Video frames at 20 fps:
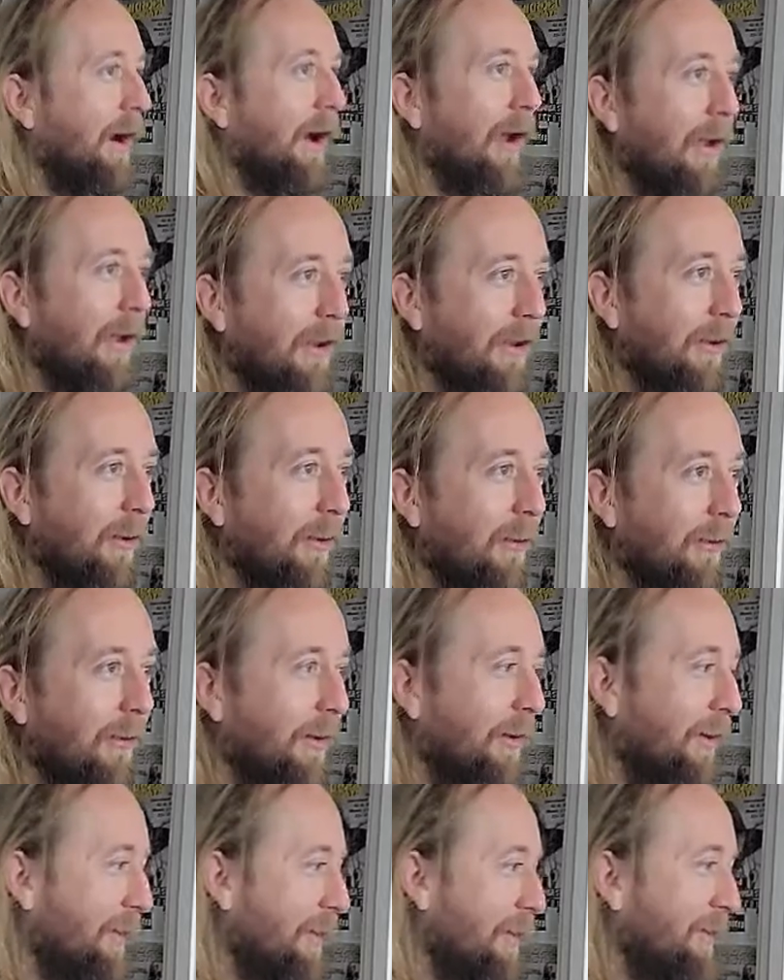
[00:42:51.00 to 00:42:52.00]
you know,
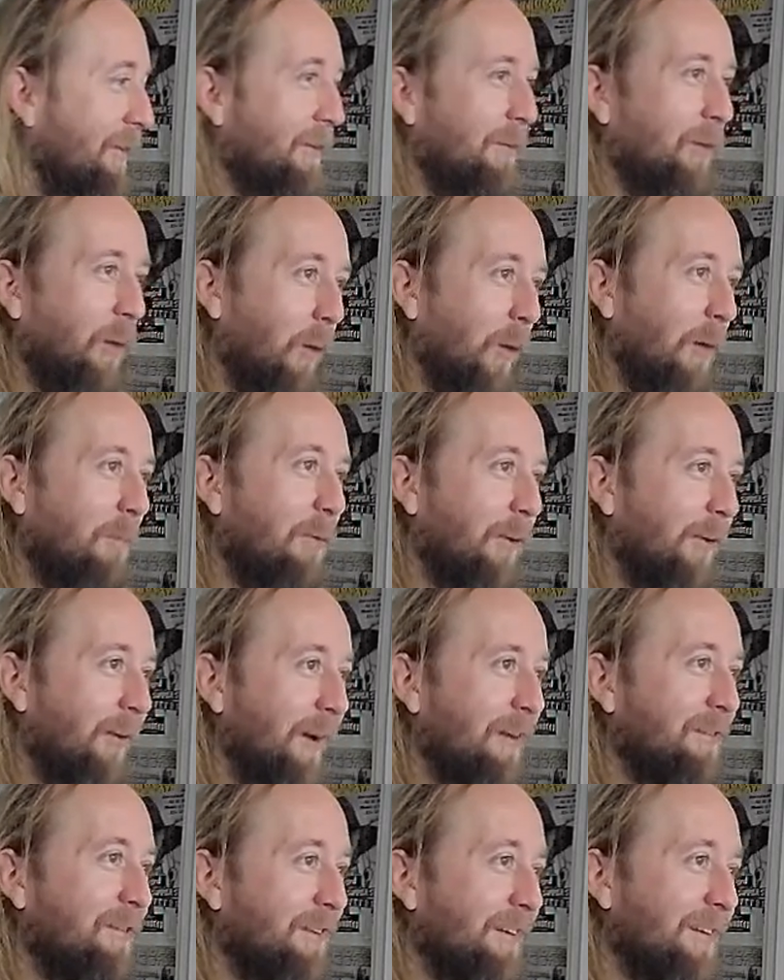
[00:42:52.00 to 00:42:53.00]
chord
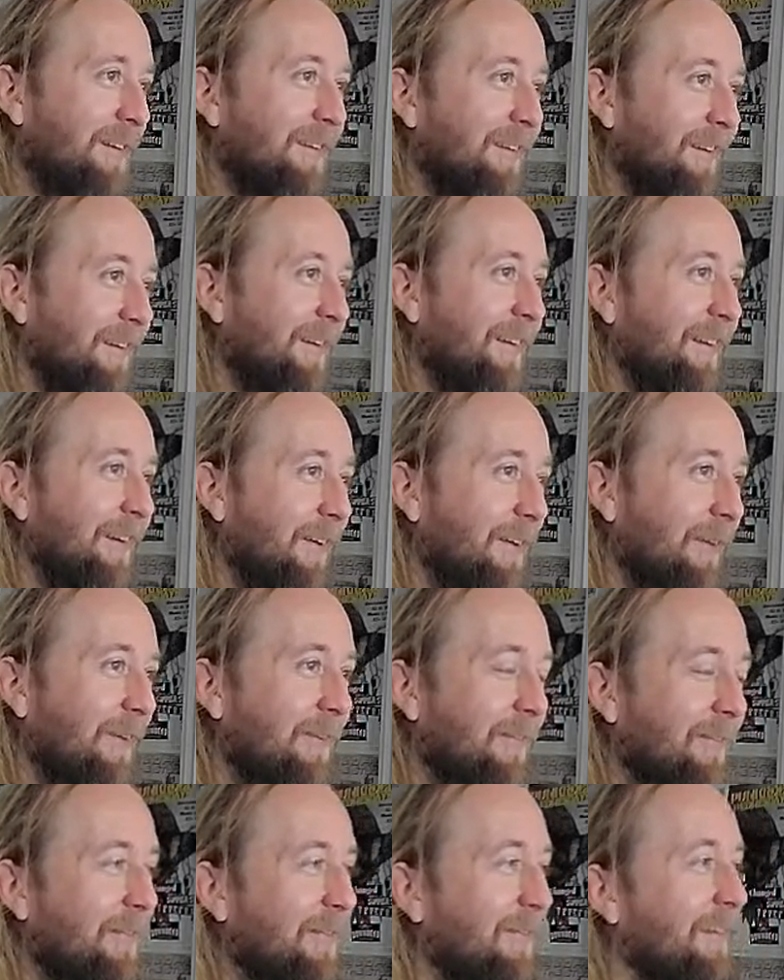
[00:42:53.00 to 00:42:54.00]
progression, you
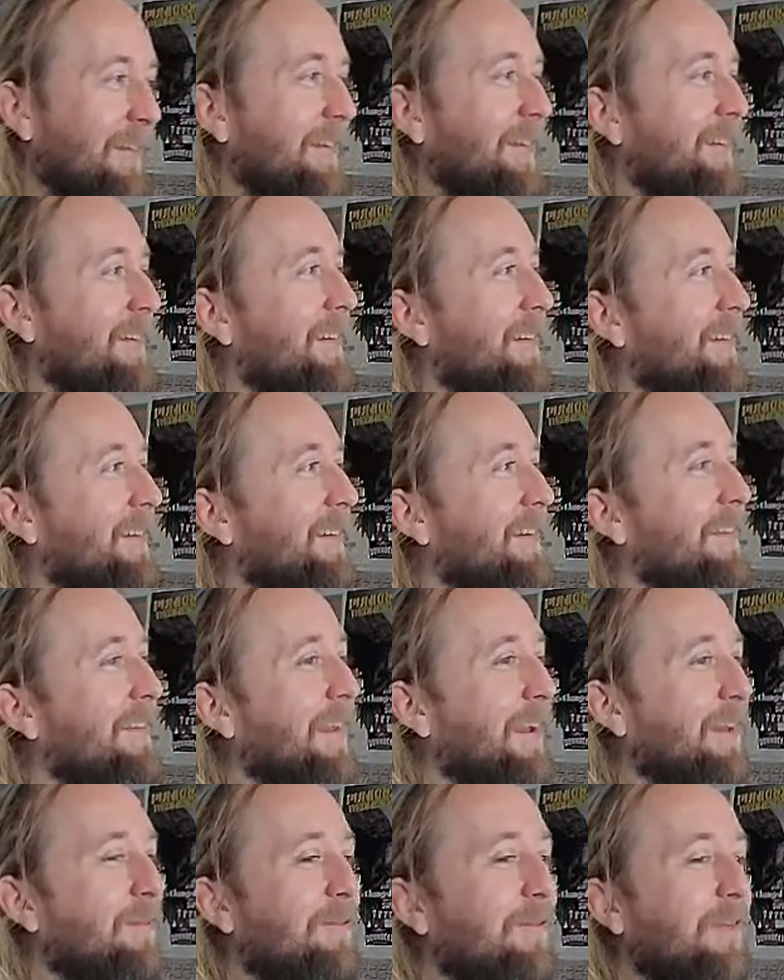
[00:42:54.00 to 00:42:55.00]
know,
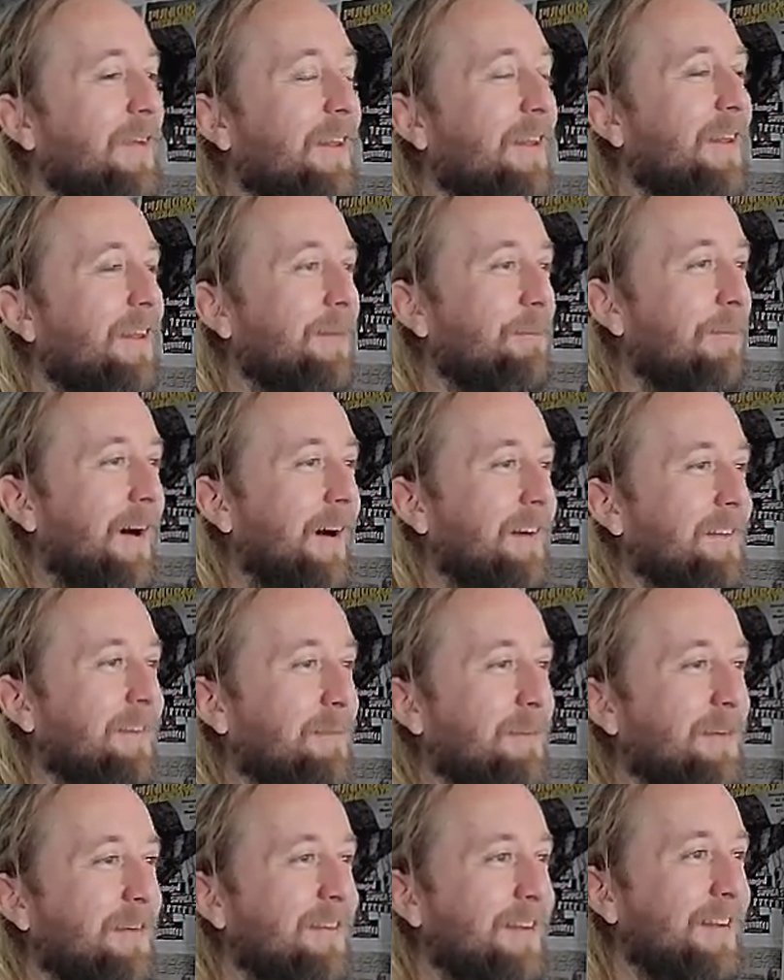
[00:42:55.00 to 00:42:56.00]
the infinity
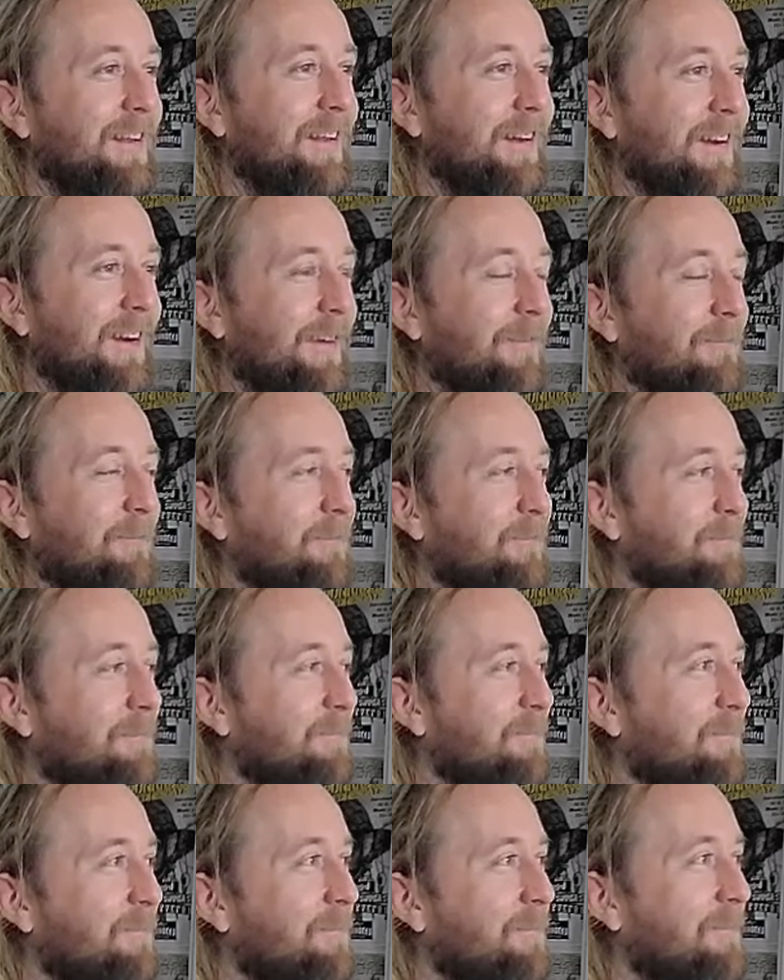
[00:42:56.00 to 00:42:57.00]
possibility there.
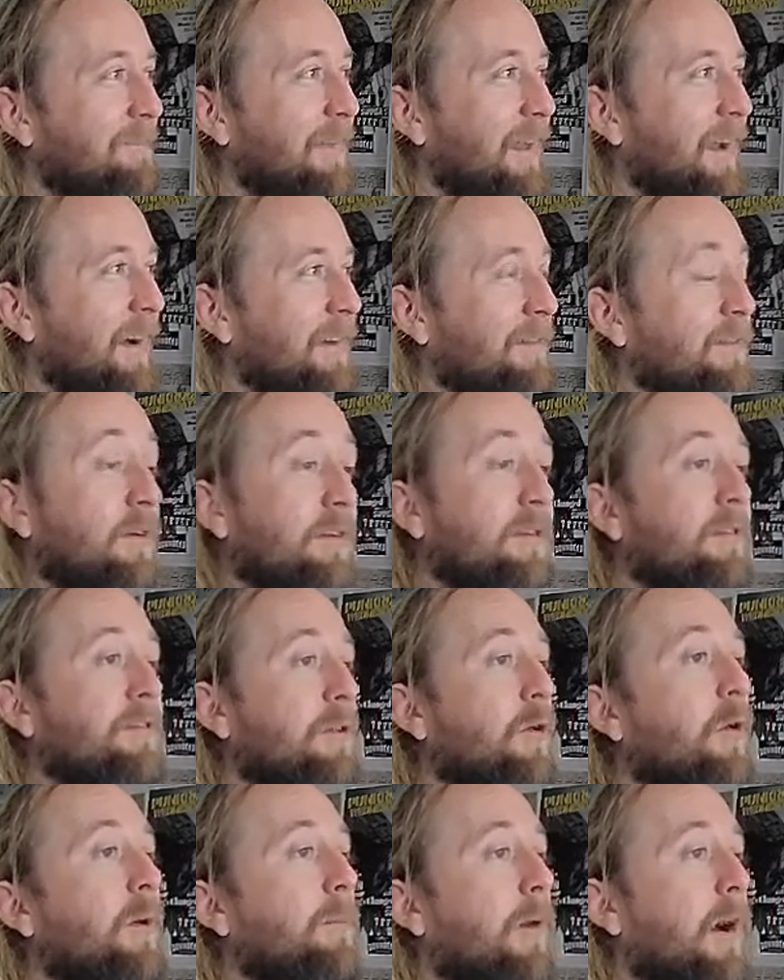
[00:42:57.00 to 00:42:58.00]
Yeah, so it's a
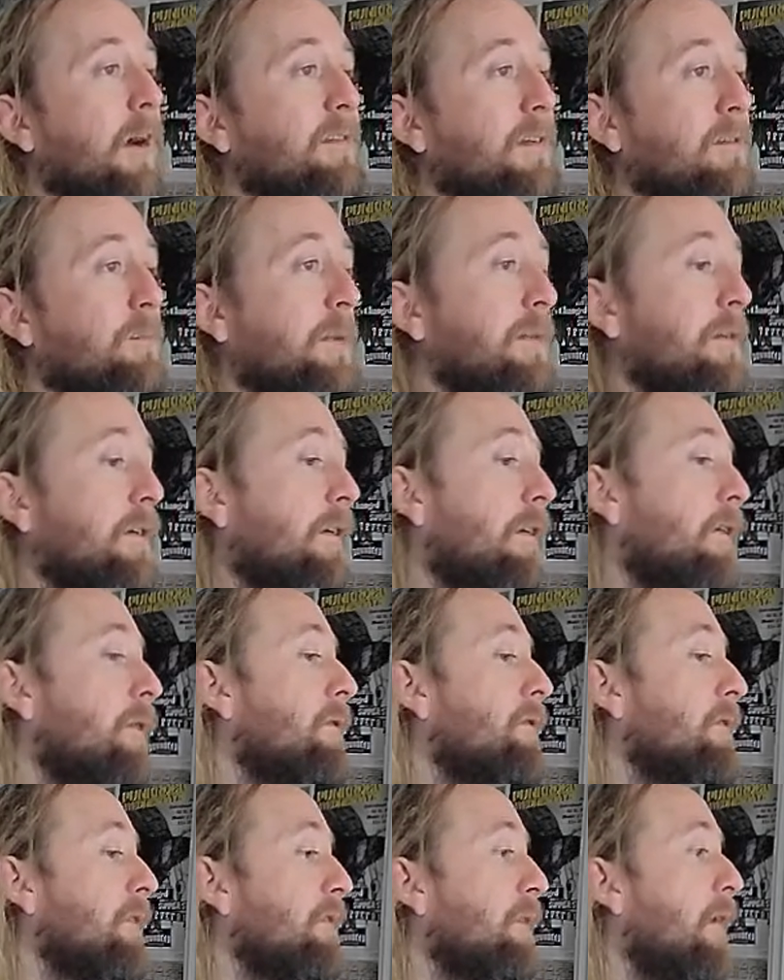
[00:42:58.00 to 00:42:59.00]
slower process. But the good
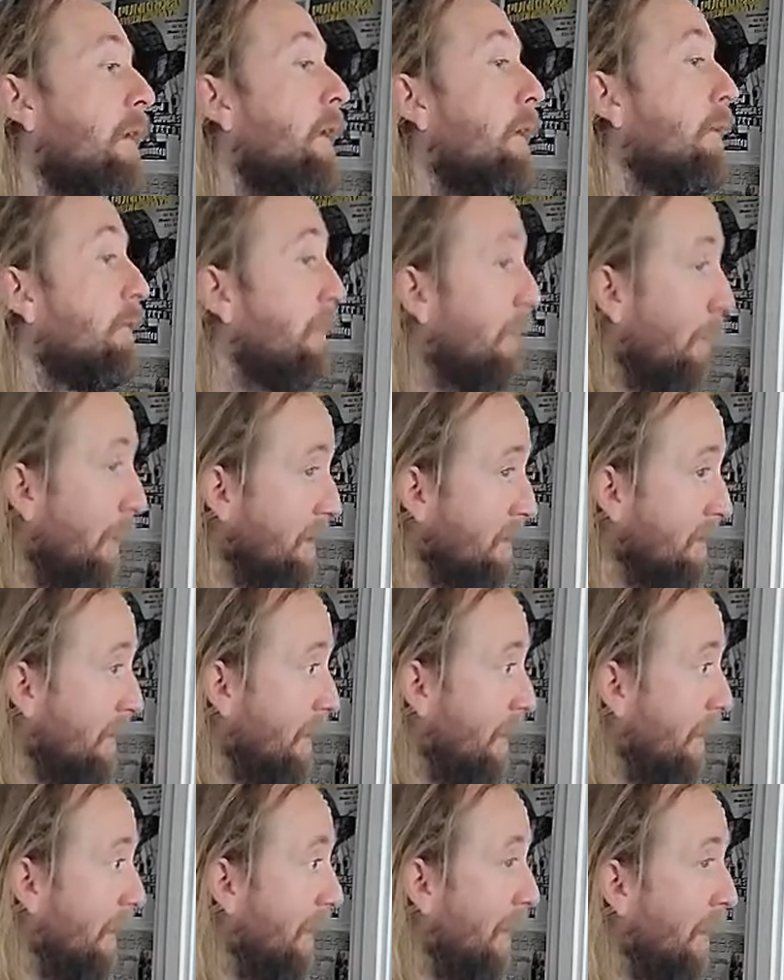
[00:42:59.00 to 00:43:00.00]
news is, for the ones
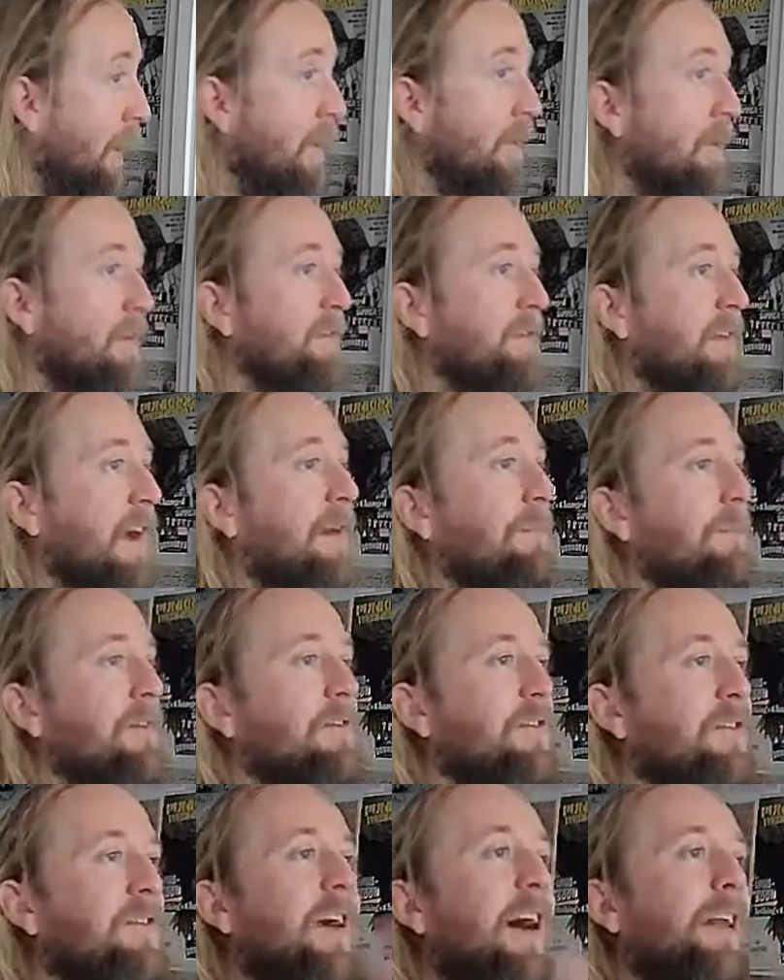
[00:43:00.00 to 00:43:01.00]
that are already
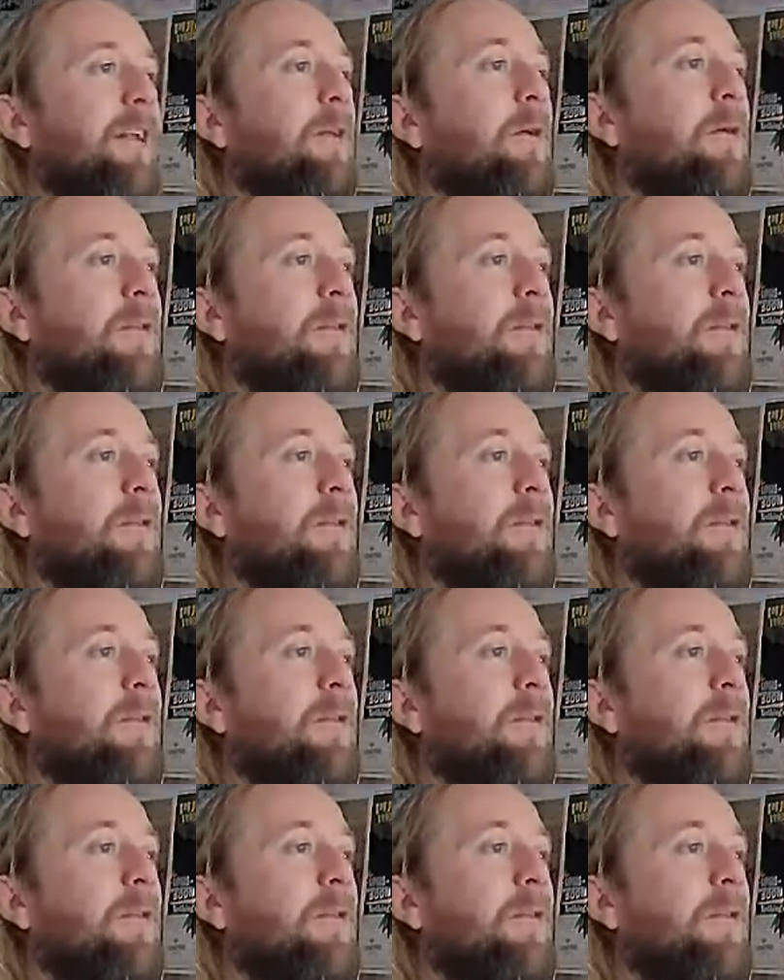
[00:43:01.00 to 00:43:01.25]
established, you kind of know the